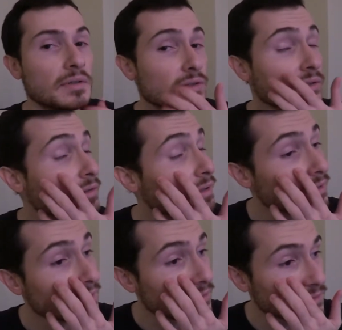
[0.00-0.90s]
So
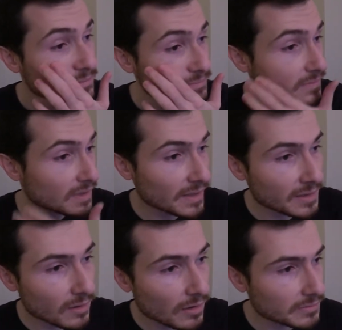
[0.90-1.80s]
I
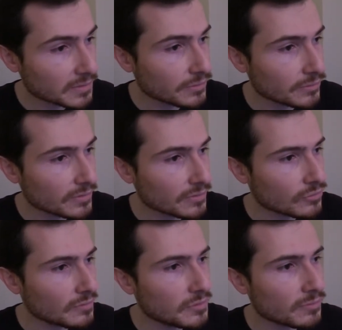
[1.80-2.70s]
love to
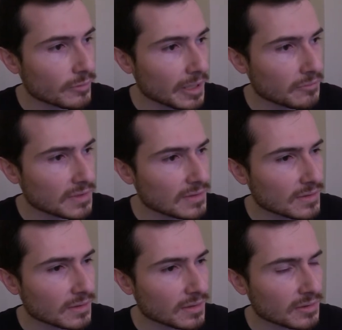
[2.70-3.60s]
review fragrances
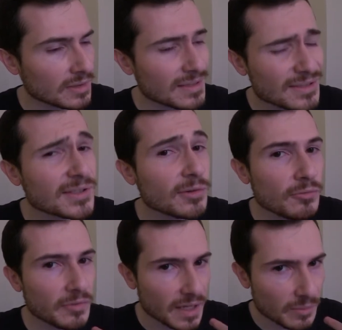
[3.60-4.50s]
that are not so
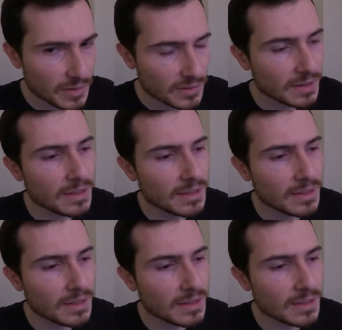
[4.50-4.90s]
famous,